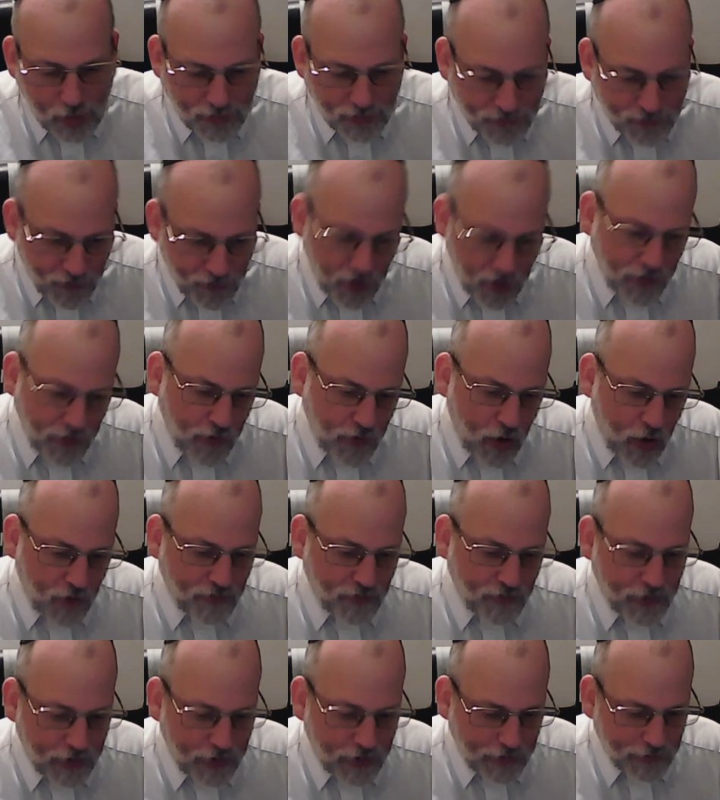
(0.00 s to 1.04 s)
further over
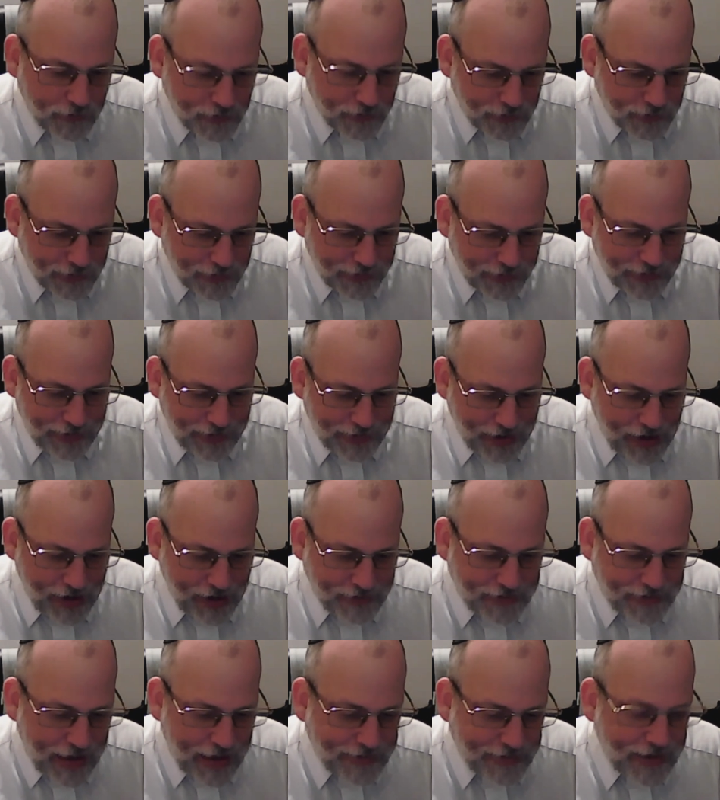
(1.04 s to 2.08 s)
here. He
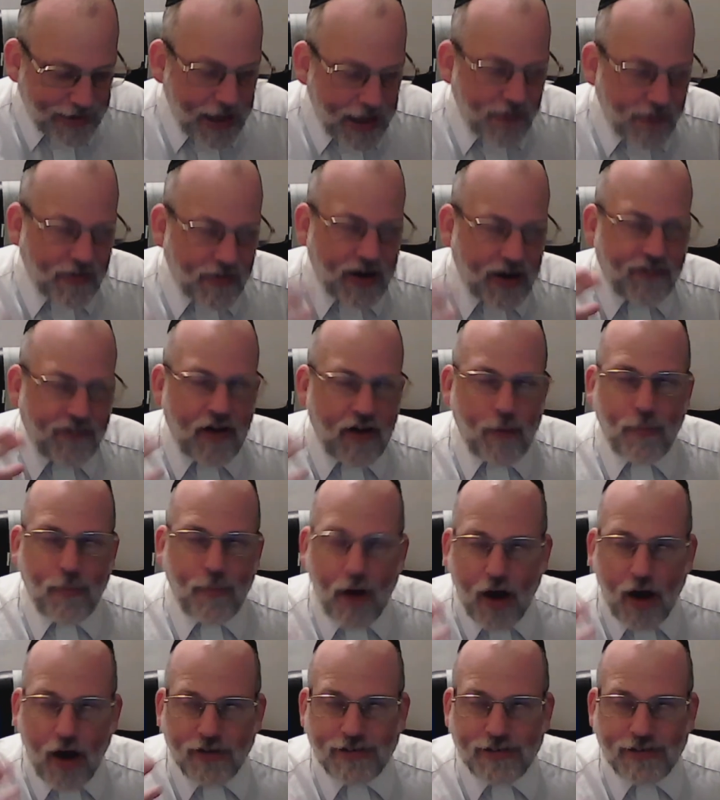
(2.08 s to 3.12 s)
says, even if a
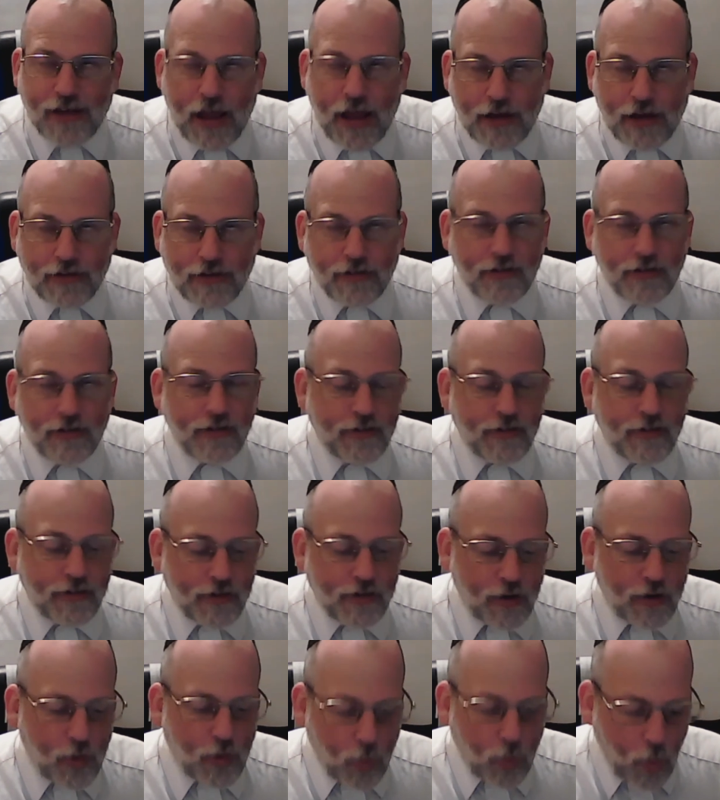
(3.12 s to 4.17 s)
person
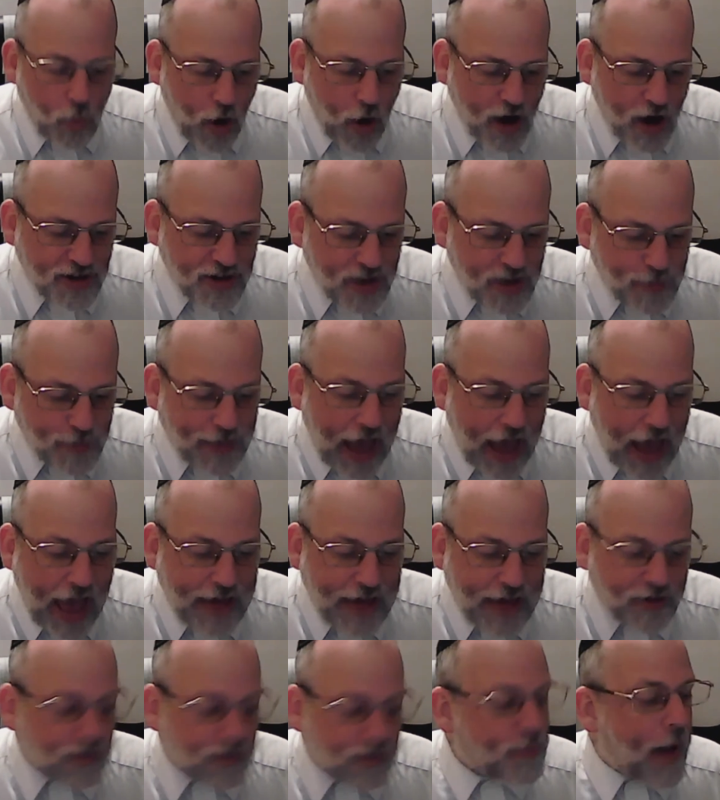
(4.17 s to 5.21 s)
worshipped
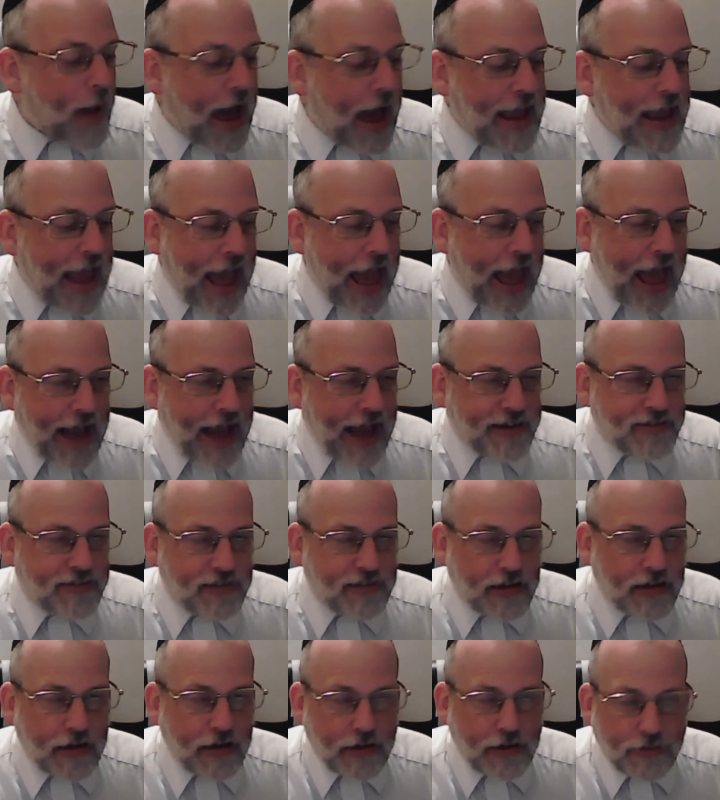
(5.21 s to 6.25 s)
idols by
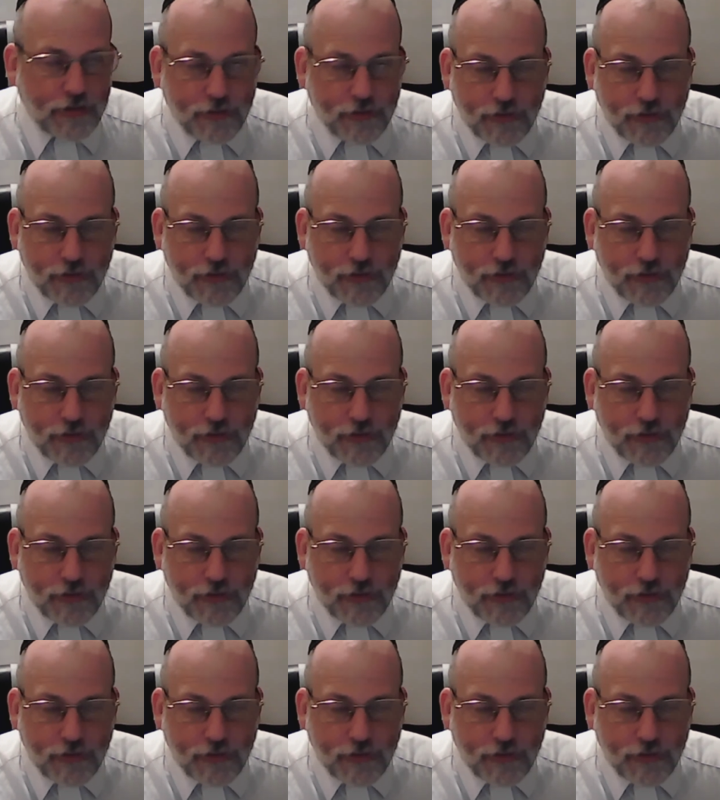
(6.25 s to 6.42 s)
accident.